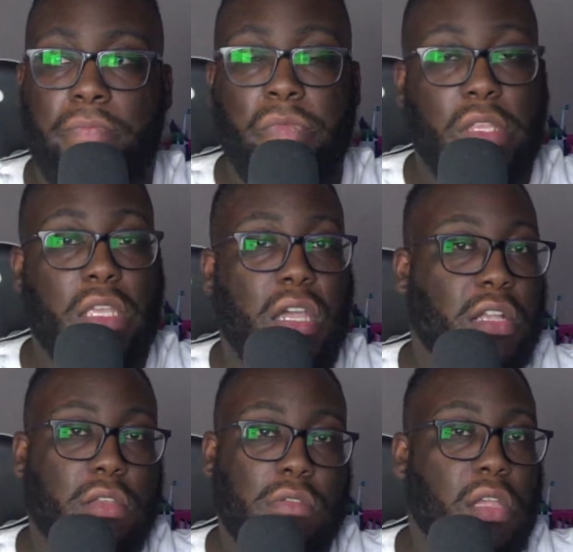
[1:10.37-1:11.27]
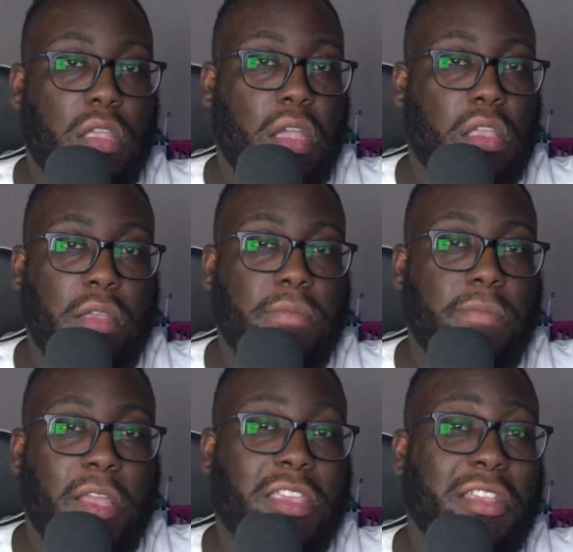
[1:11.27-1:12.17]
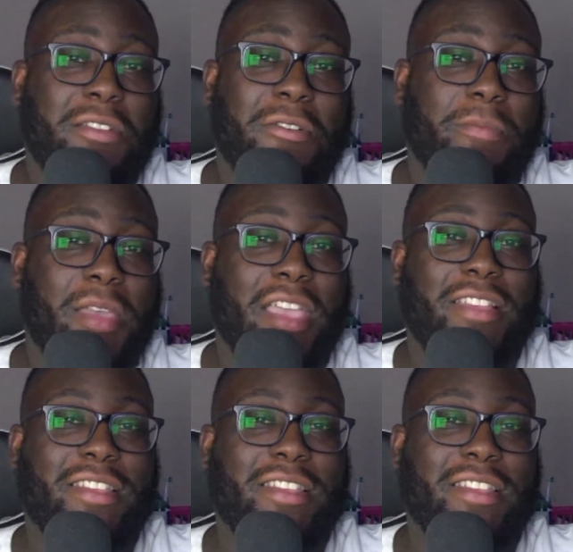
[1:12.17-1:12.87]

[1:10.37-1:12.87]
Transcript: Yeah, I can't go back.